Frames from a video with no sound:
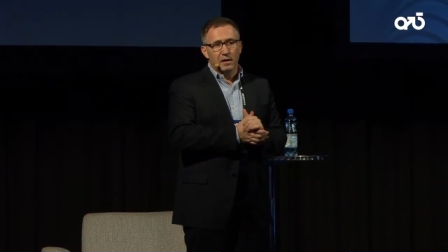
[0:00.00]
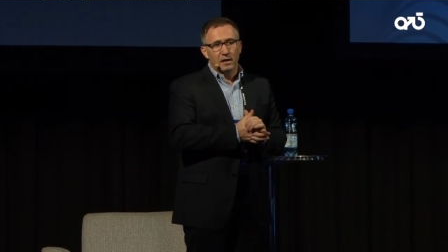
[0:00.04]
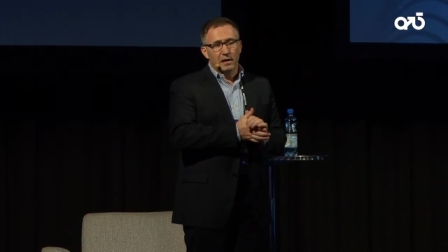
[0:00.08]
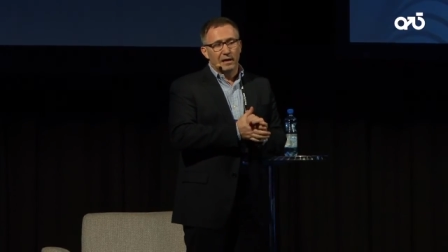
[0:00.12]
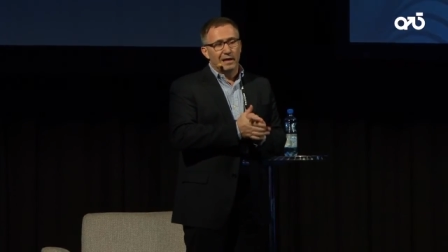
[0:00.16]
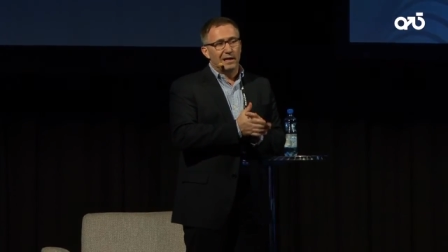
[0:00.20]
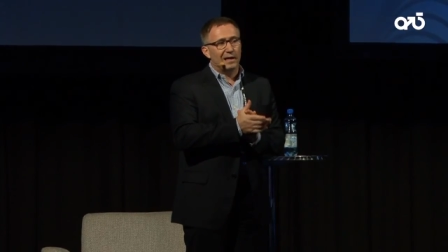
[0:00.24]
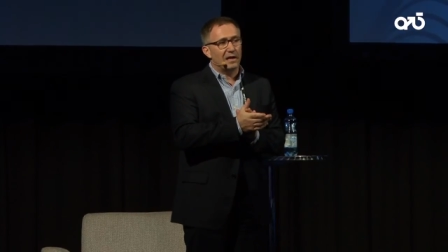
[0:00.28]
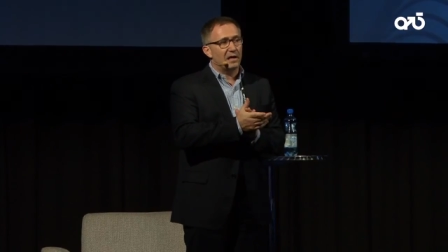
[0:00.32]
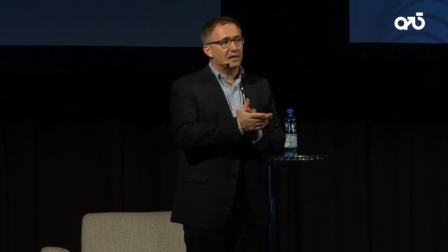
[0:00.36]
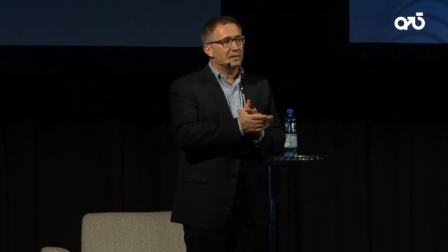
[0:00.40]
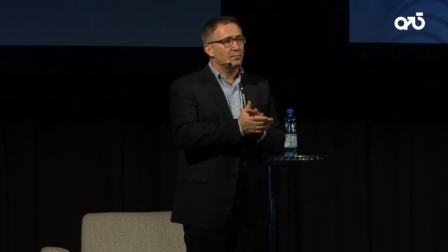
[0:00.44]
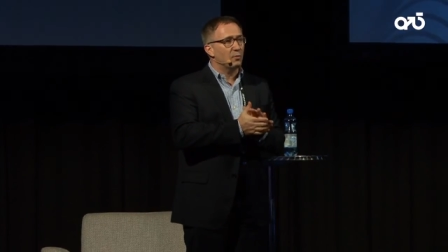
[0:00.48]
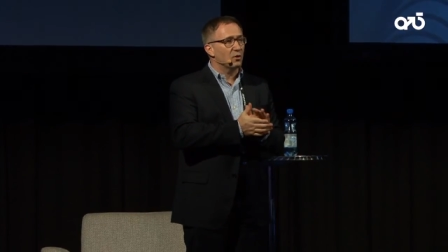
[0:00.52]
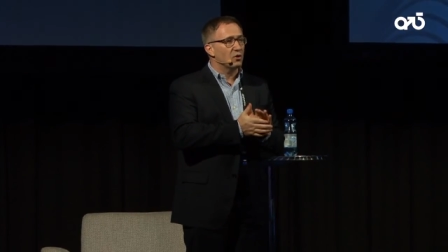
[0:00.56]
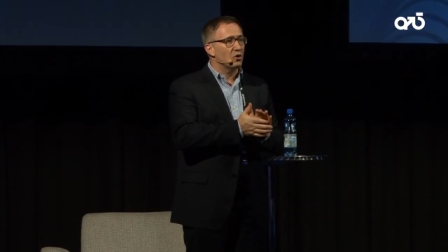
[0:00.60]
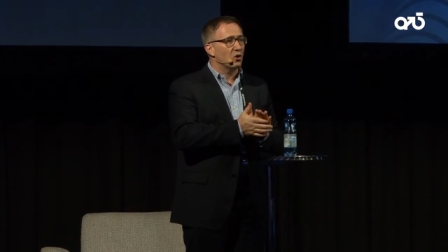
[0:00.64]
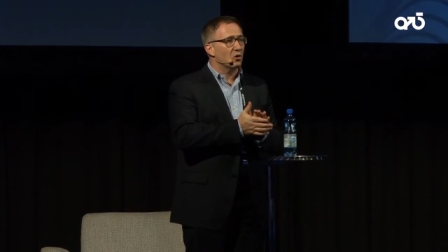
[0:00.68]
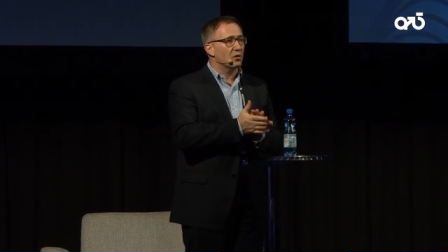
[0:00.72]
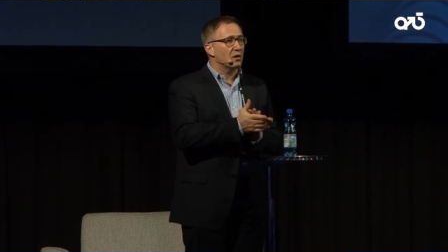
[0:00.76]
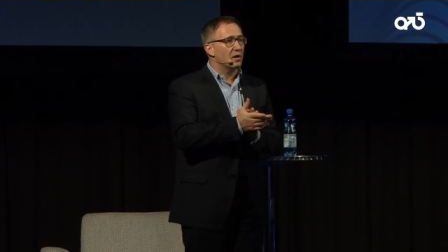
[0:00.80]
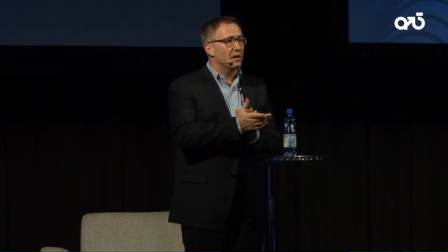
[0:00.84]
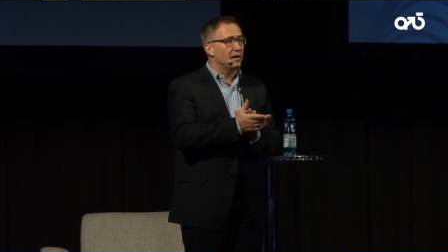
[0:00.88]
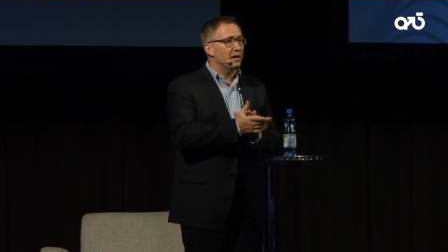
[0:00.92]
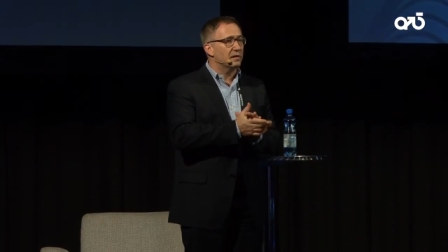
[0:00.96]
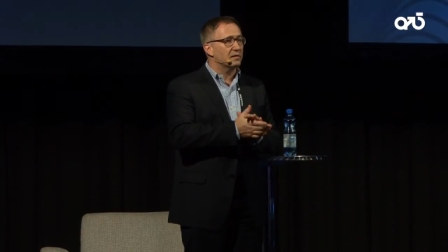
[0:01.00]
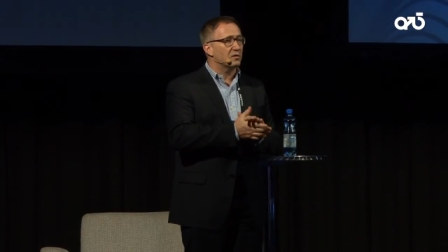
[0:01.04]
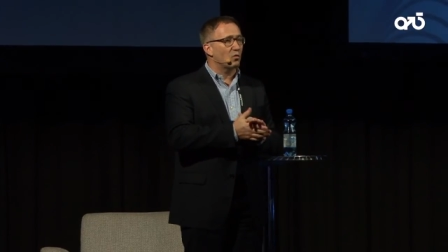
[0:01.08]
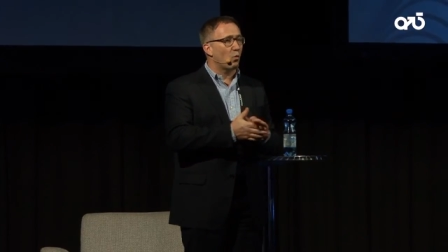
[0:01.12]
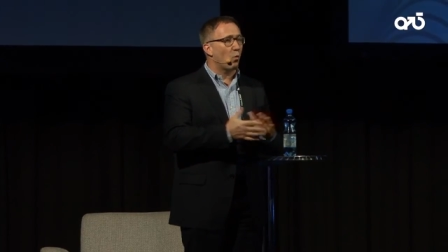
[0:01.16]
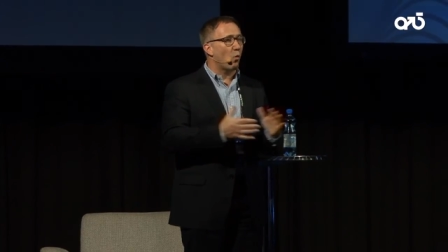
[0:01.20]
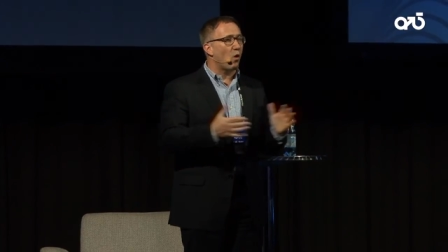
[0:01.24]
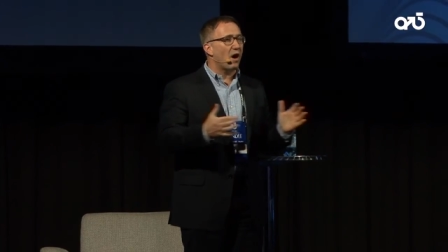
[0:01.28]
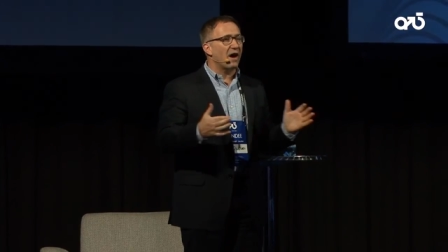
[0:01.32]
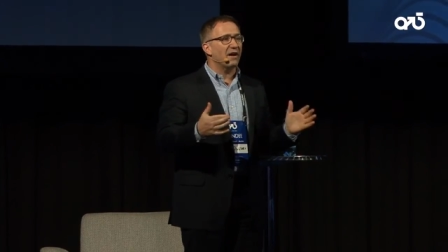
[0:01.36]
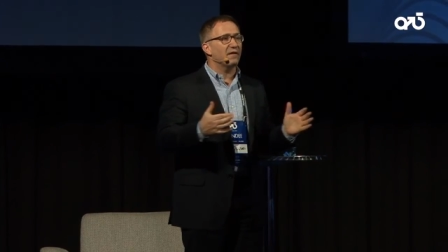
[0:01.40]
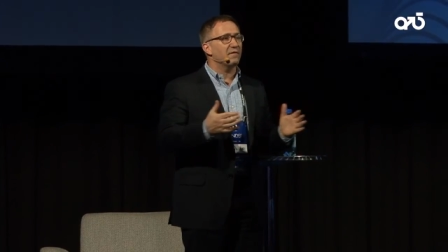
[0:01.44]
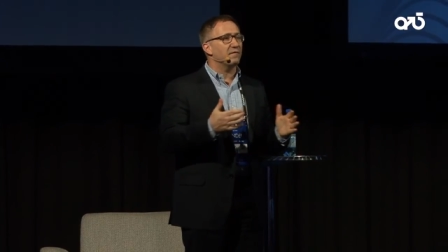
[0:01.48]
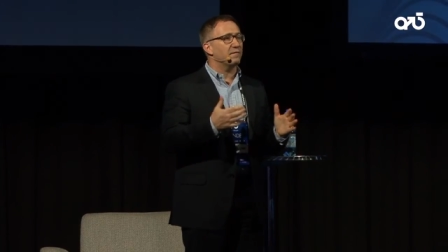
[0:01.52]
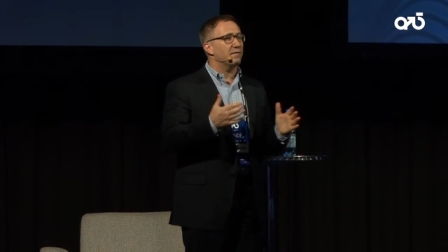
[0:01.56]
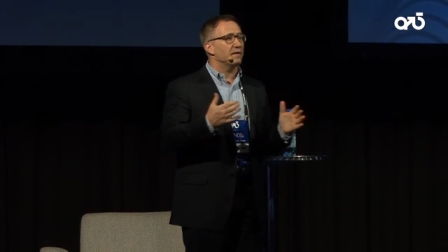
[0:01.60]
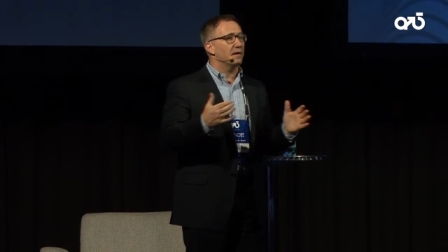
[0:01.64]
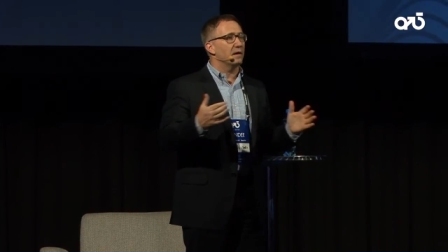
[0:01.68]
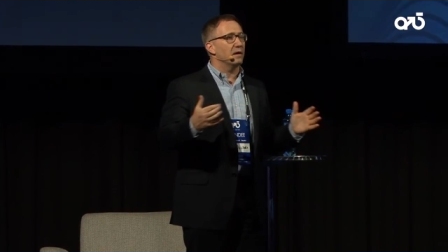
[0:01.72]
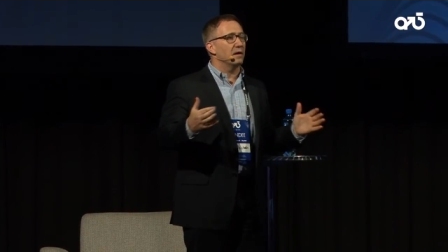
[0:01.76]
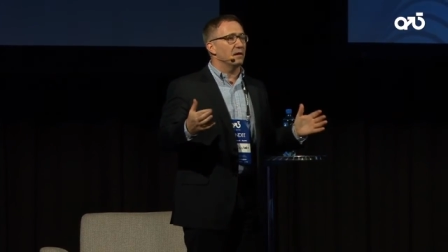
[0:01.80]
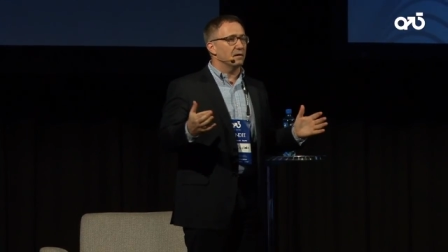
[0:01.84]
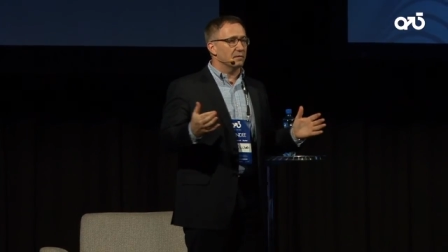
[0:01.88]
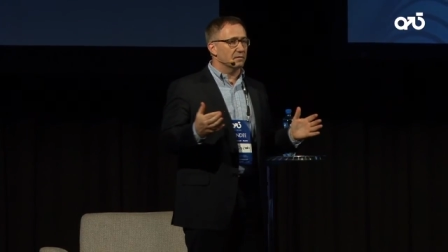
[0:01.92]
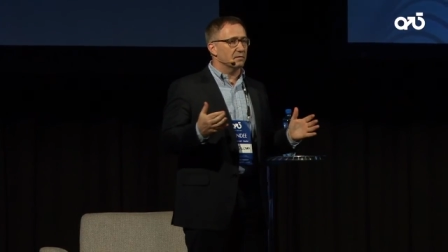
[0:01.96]
And last but not least, why
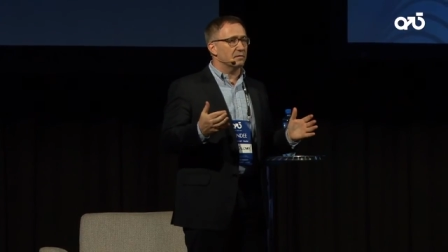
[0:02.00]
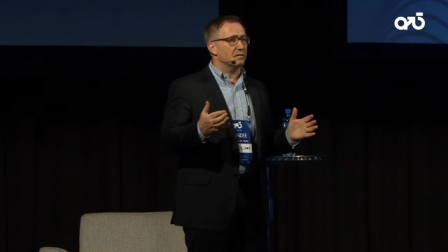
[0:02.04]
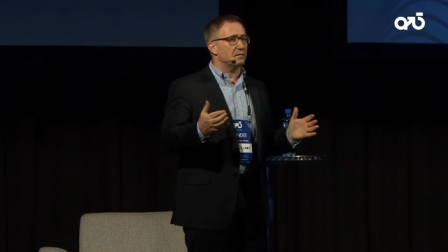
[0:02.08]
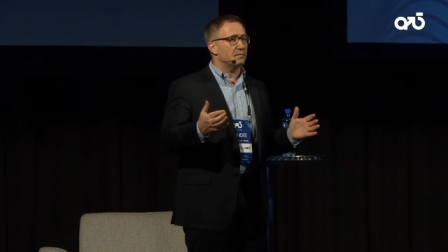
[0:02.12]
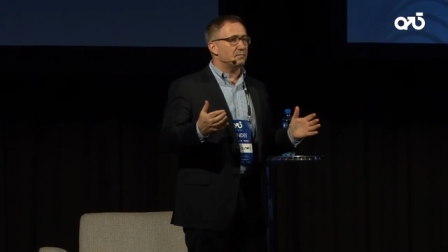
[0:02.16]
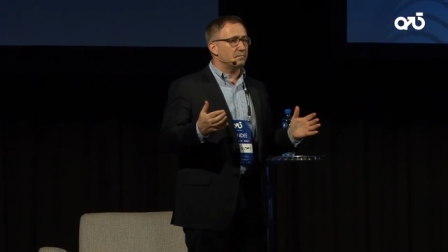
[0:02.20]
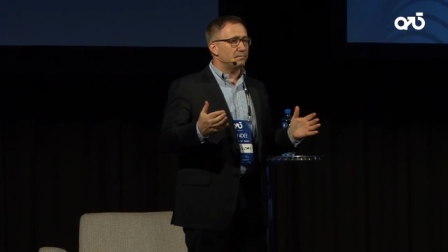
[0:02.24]
Finland?